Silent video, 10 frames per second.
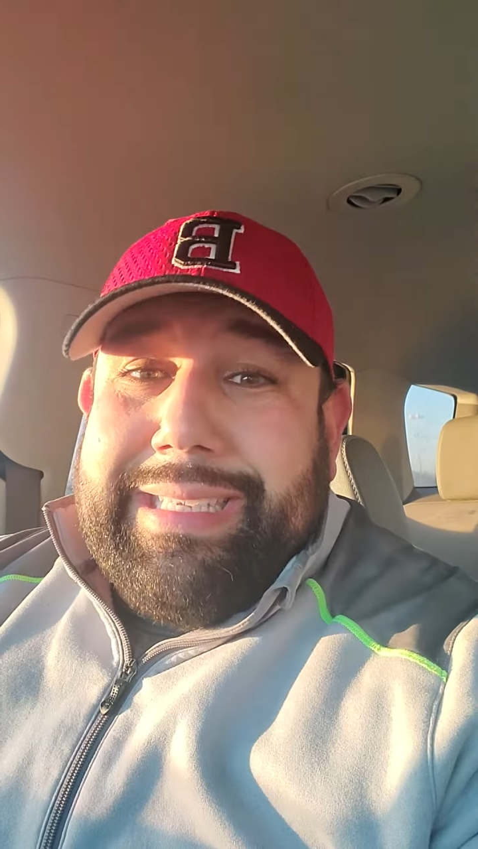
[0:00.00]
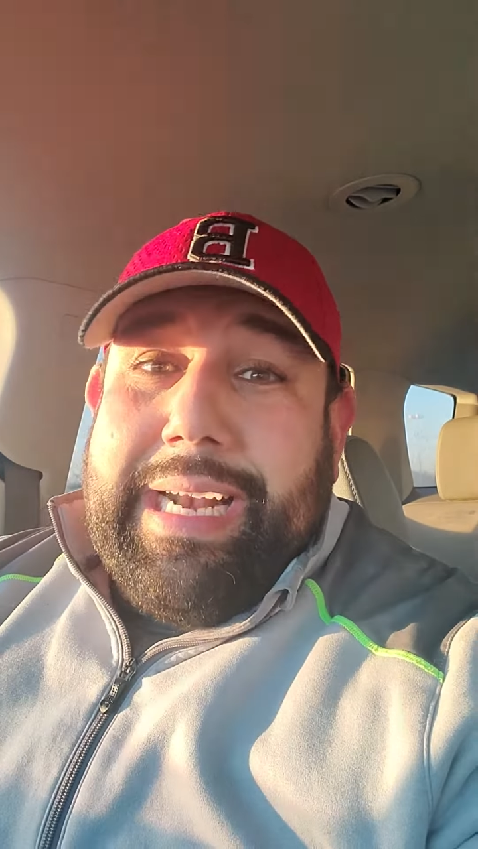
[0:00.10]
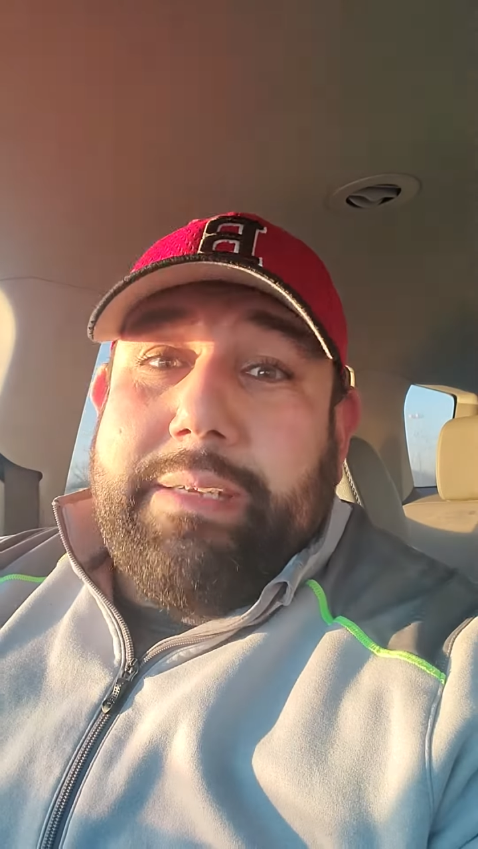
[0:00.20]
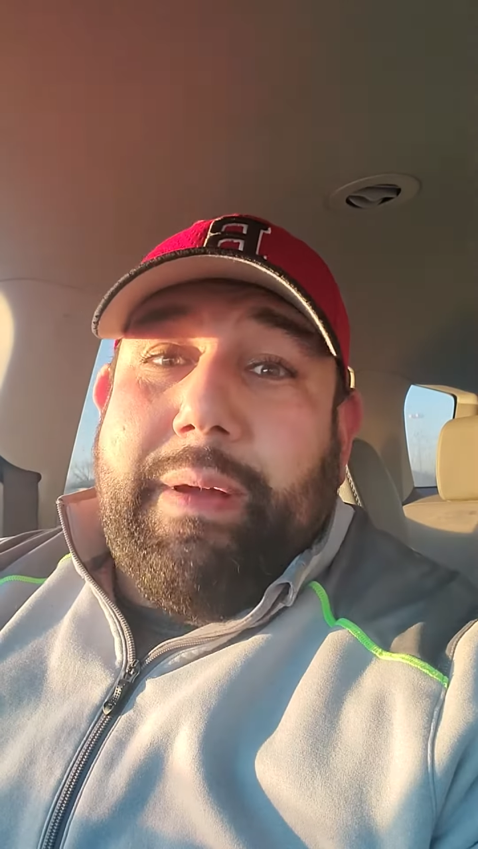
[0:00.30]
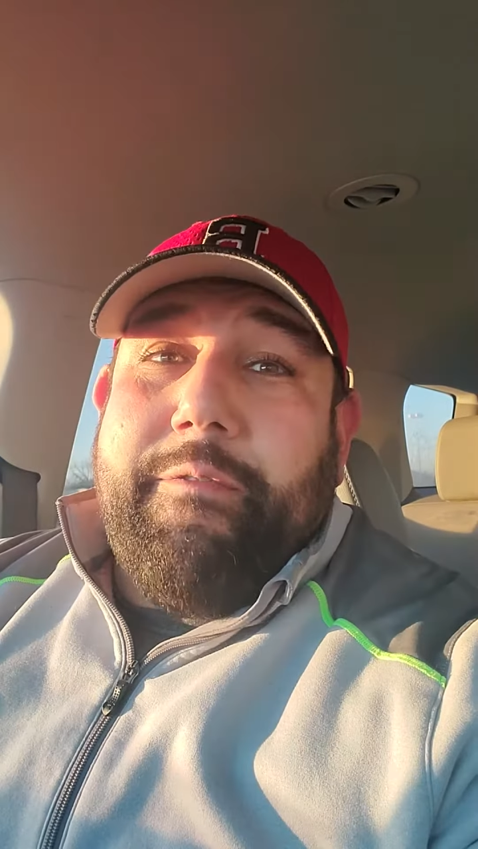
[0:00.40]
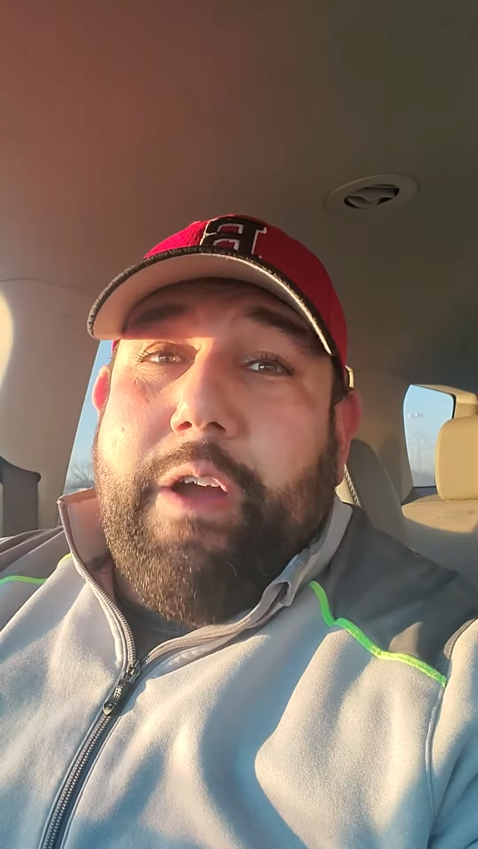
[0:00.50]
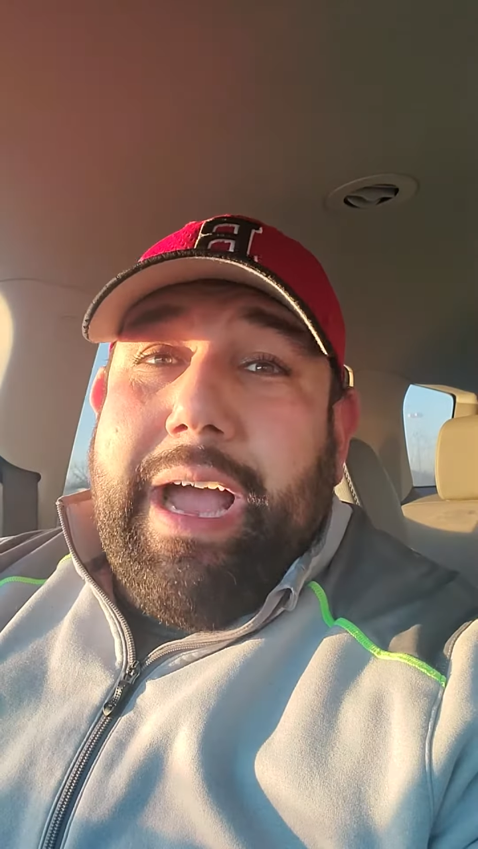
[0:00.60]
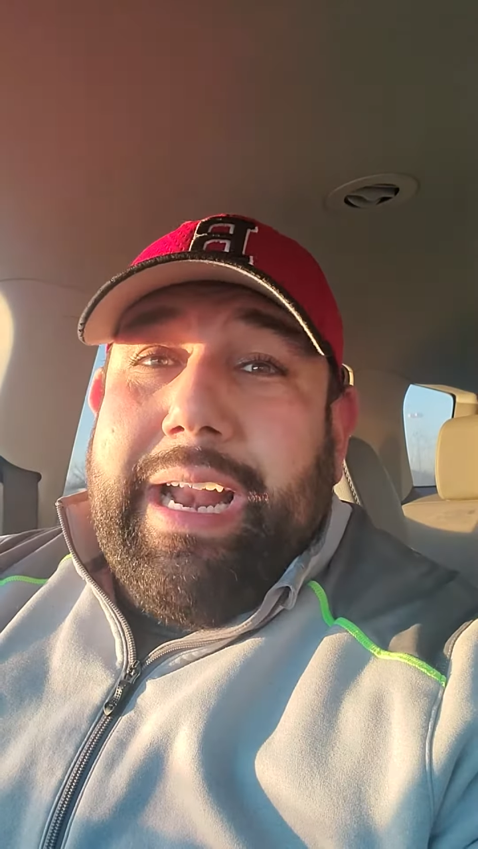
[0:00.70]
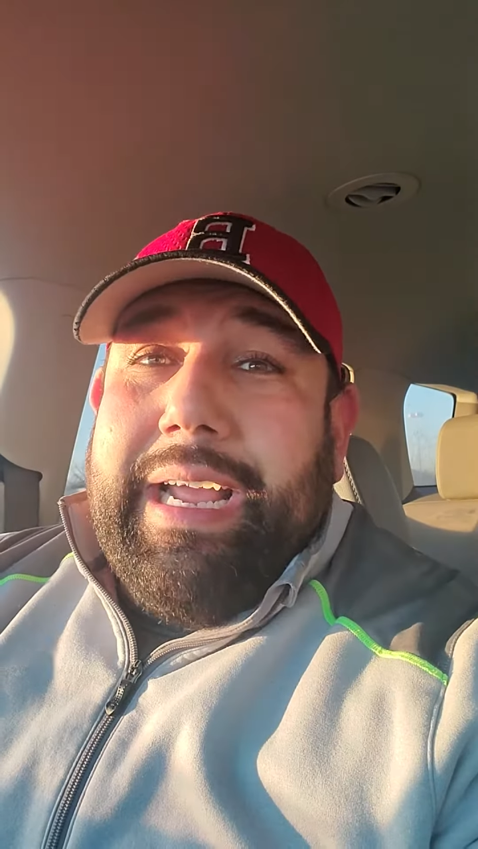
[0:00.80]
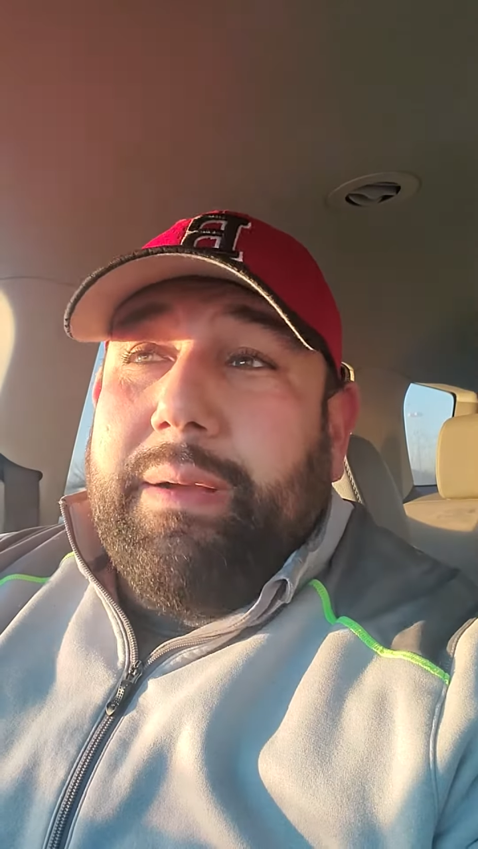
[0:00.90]
Today's my
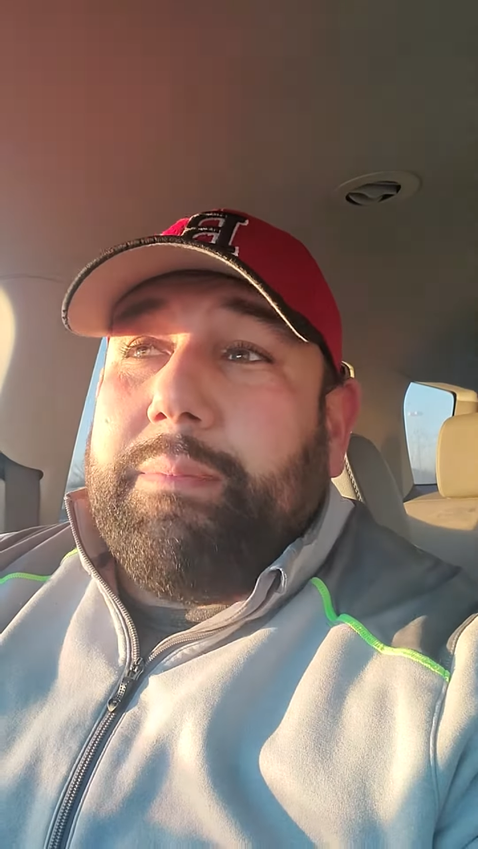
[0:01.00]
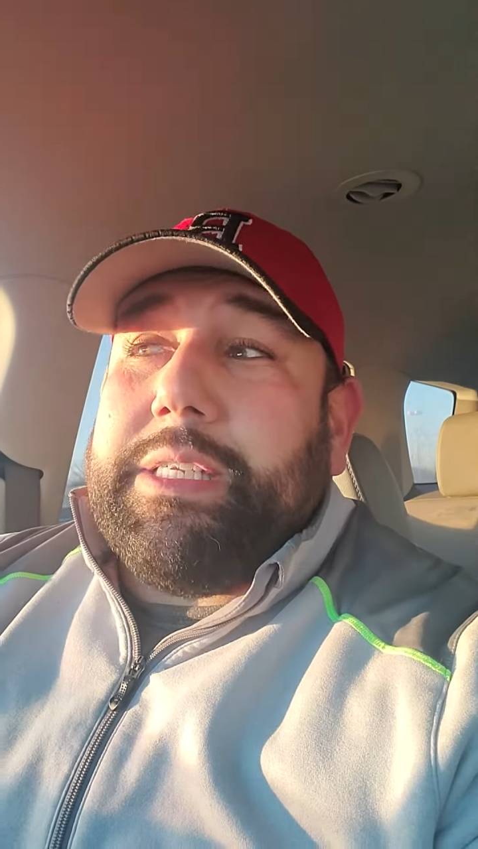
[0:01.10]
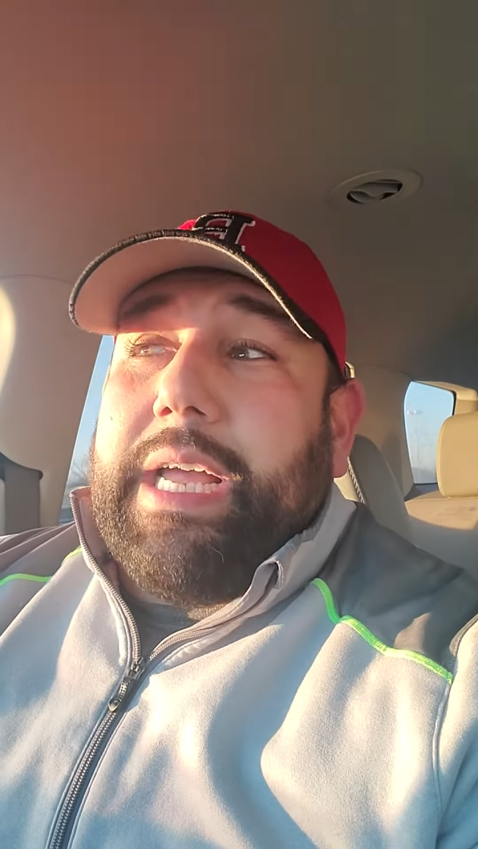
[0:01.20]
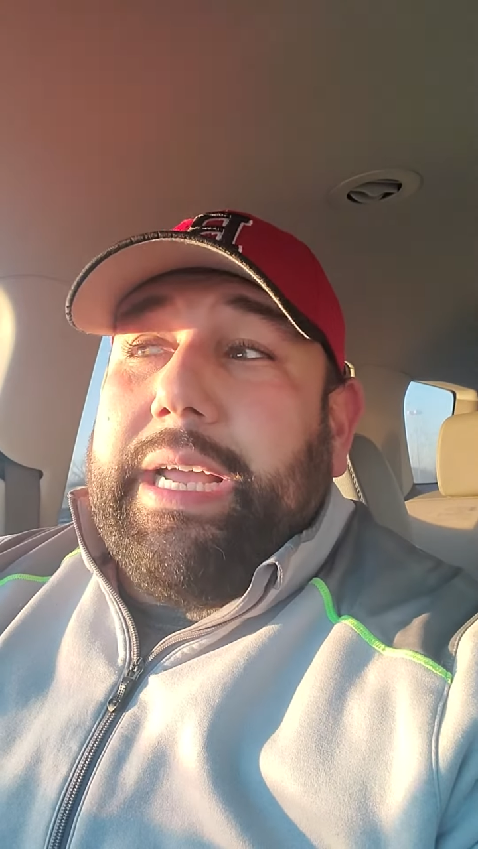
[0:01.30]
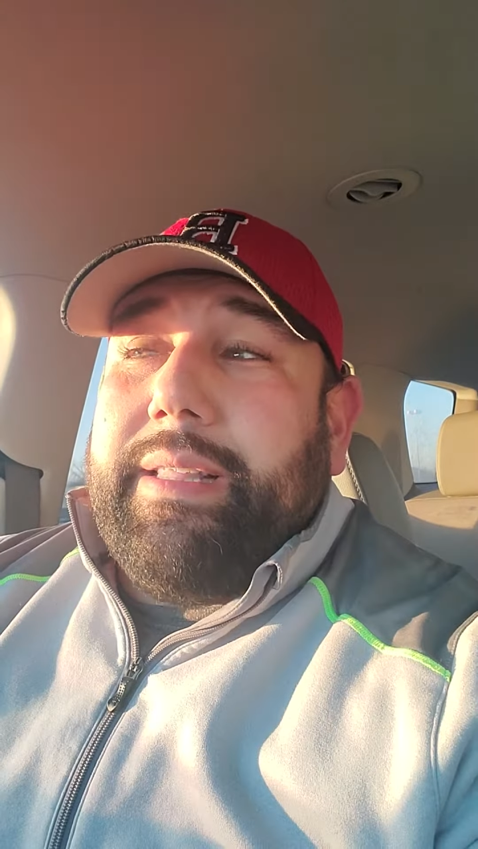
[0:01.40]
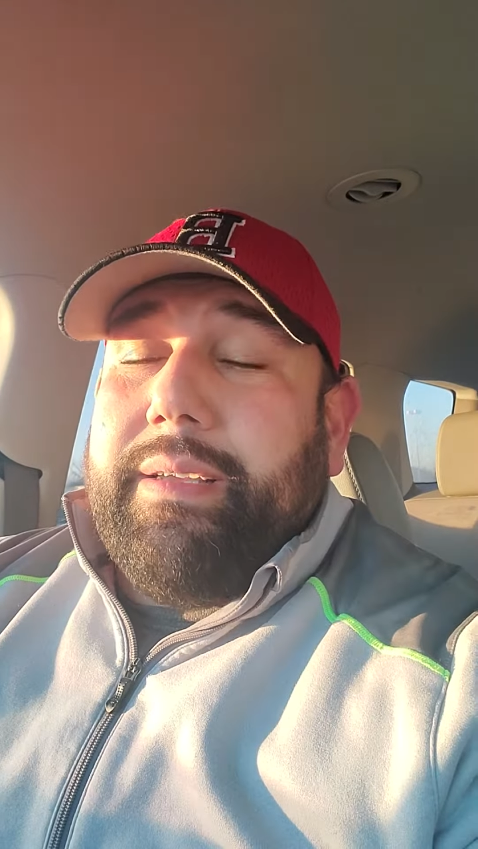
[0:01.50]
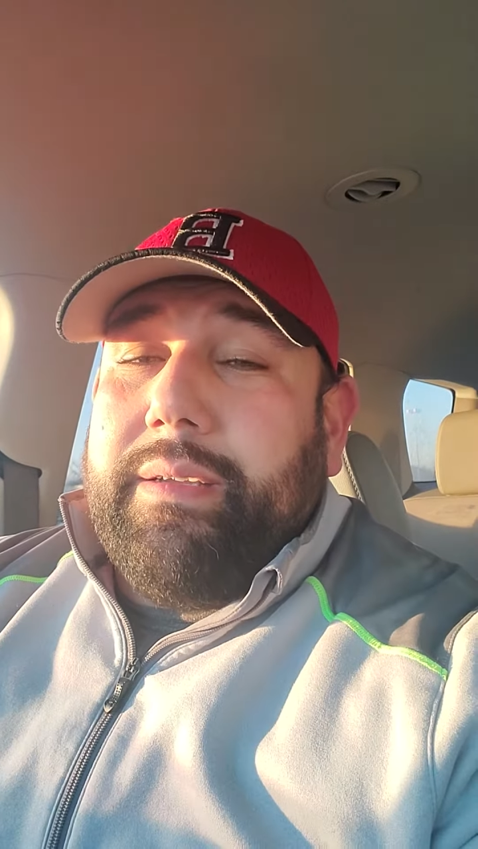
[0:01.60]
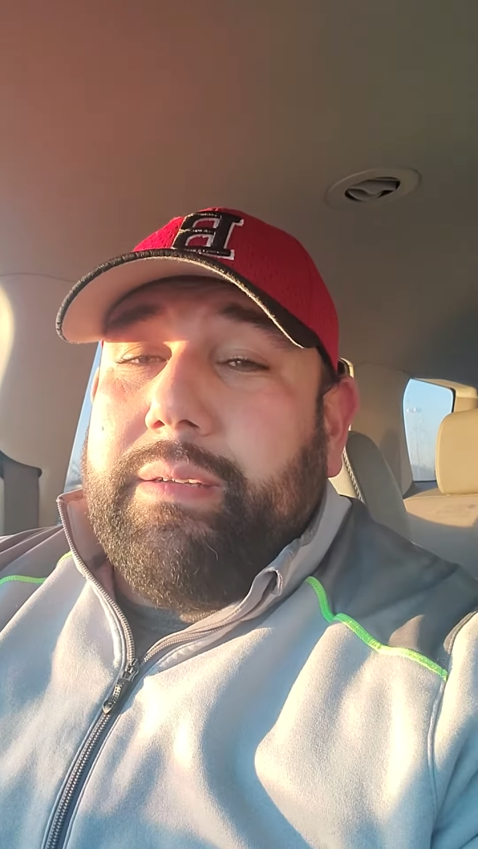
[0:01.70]
Friday. I'm psyched.